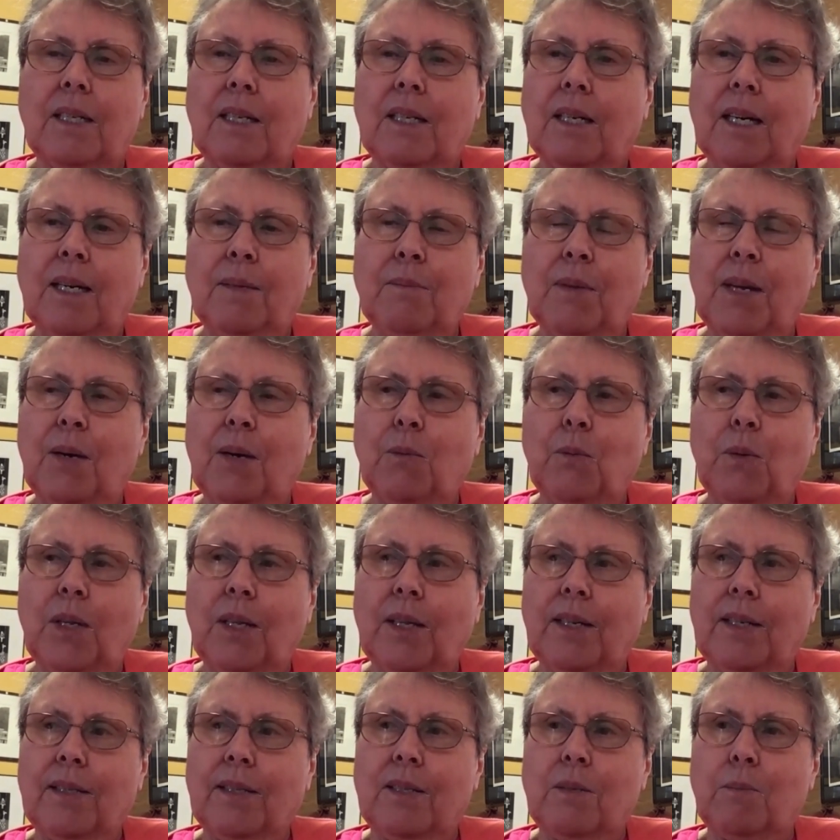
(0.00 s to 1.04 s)
I'm not
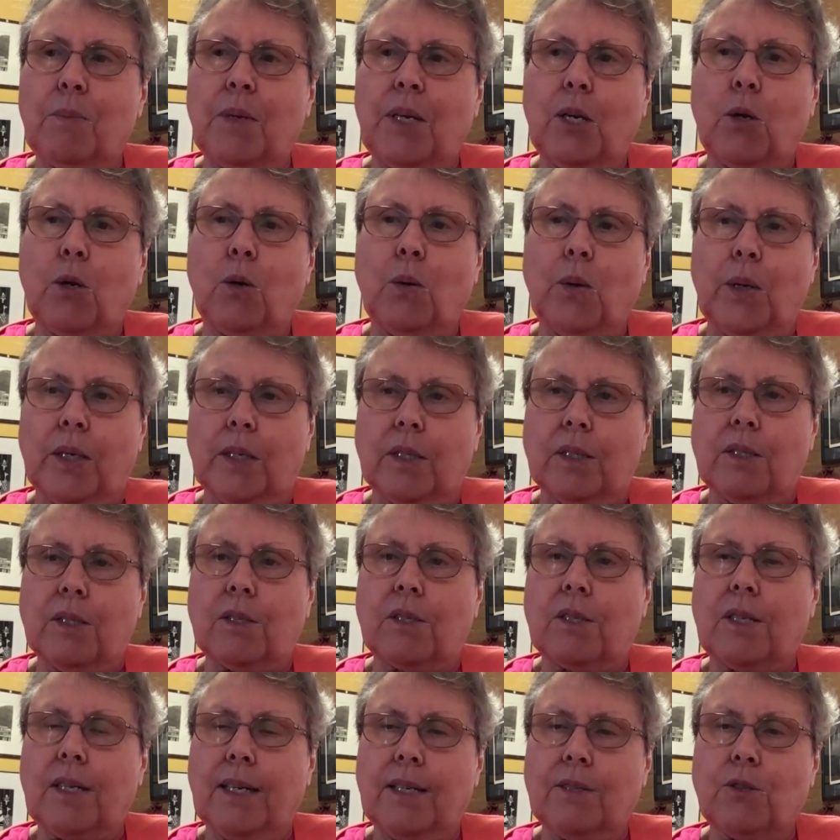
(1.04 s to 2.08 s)
willing to be
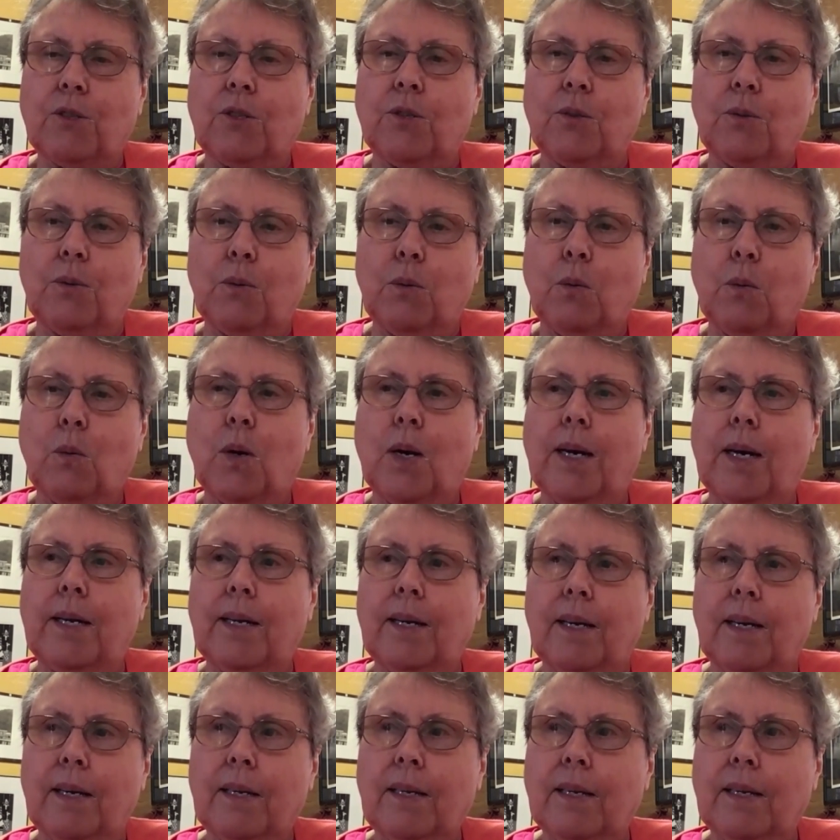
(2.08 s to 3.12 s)
quizzed as to why
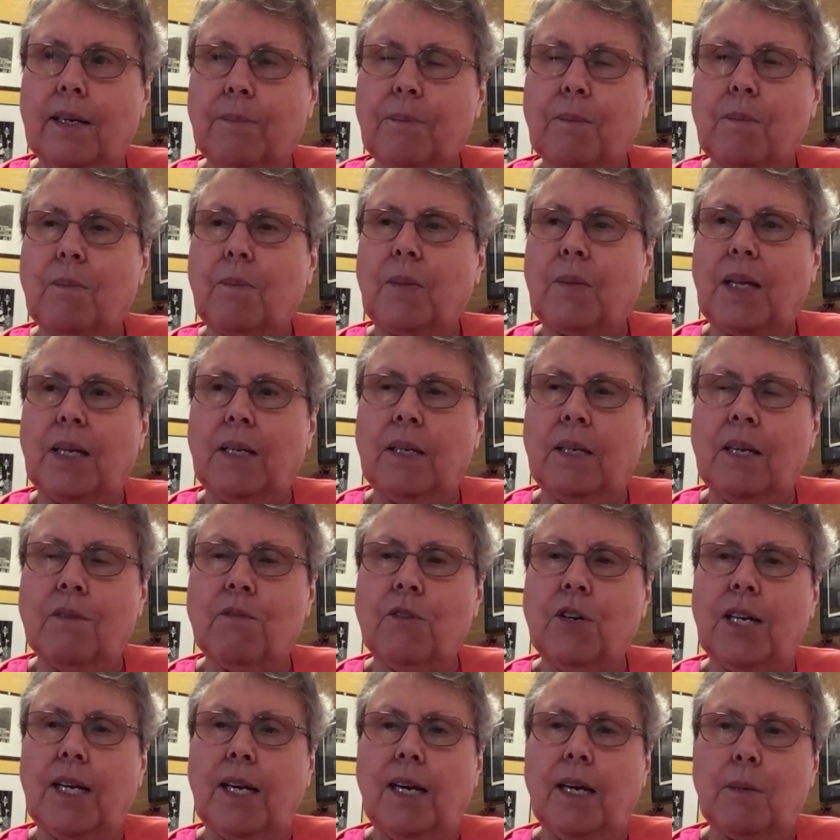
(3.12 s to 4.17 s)
I
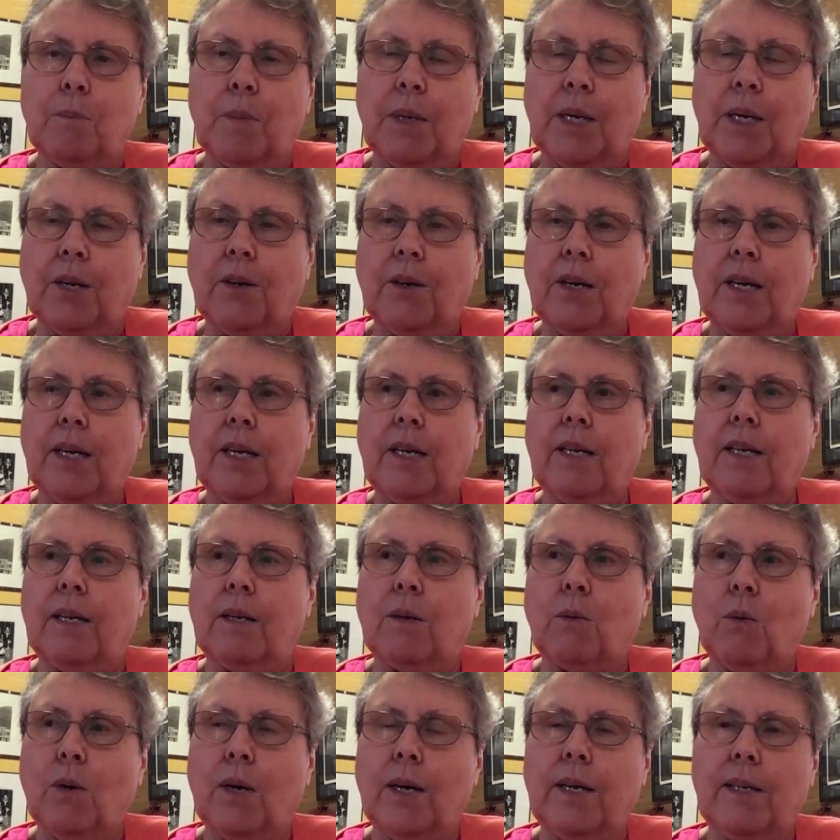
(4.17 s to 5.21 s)
never got married and
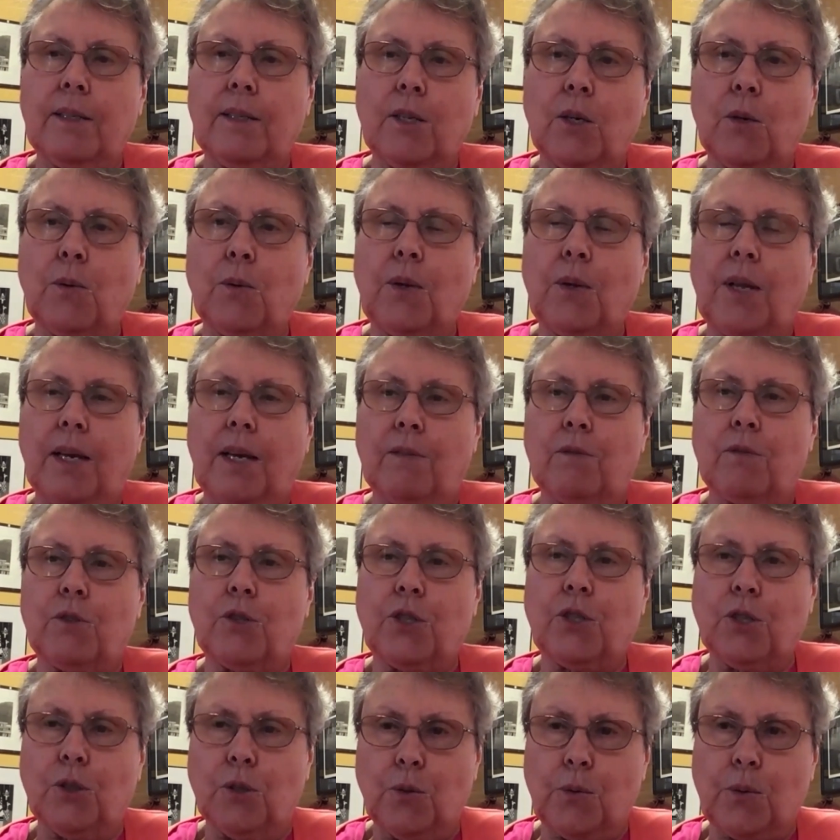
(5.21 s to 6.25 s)
why I don't have
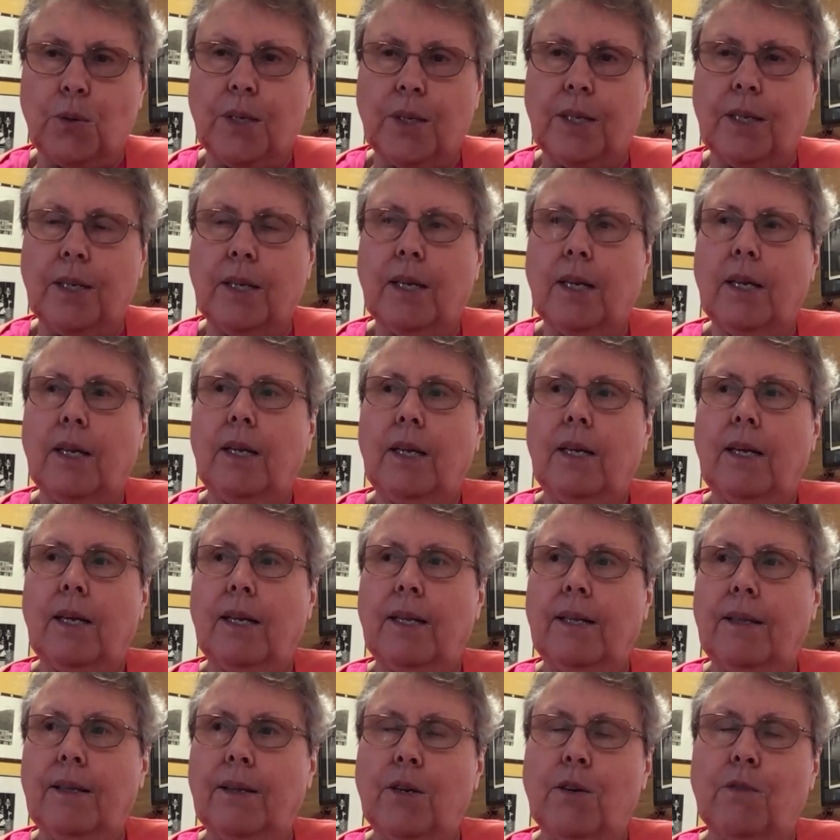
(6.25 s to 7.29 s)
children,
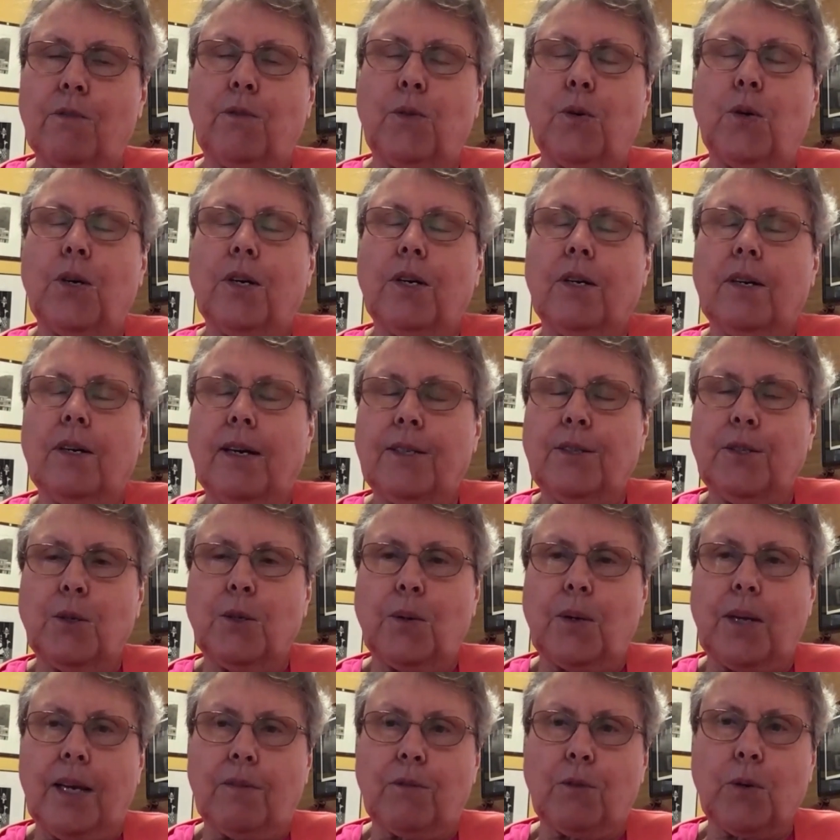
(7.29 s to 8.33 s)
and therefore I
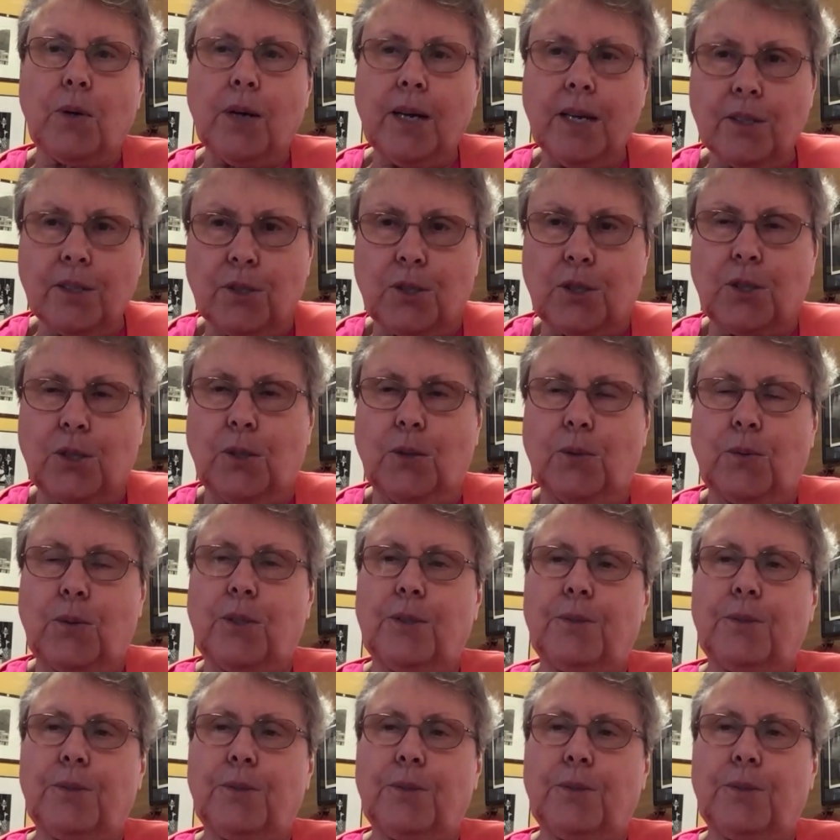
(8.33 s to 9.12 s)
don't have grandchildren.